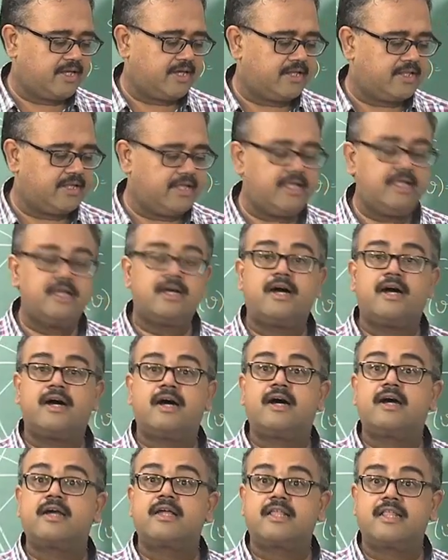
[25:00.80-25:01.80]
at
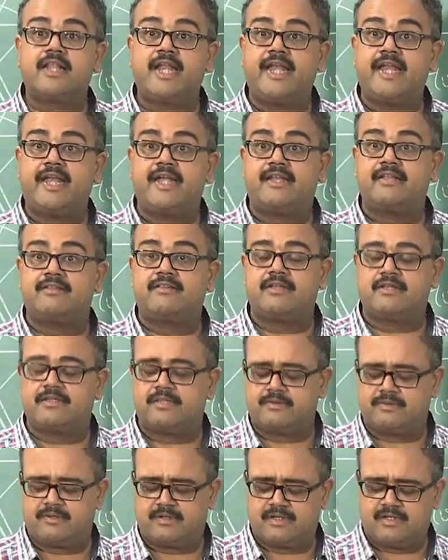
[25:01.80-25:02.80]
the gradient,
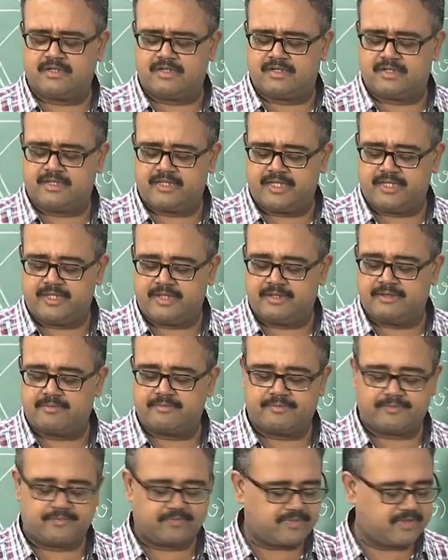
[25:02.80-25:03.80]
the
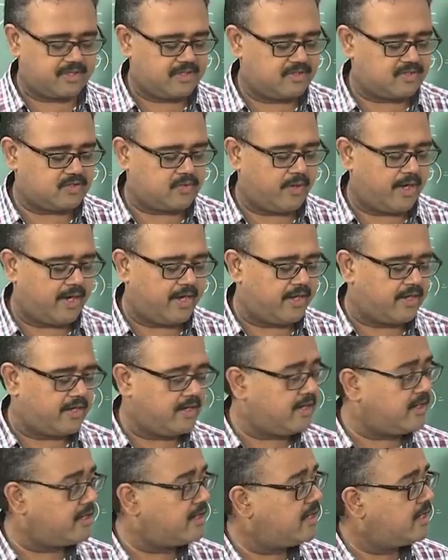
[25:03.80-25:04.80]
squared
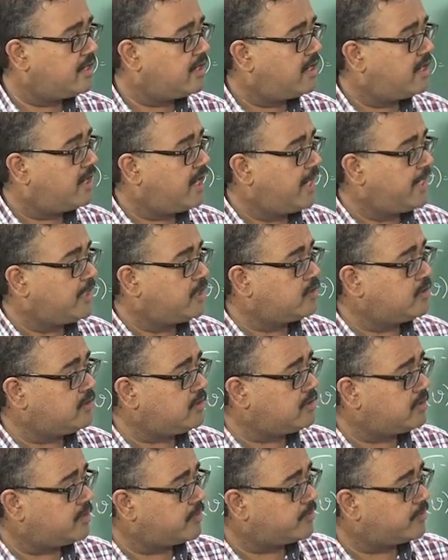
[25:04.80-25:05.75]
error and do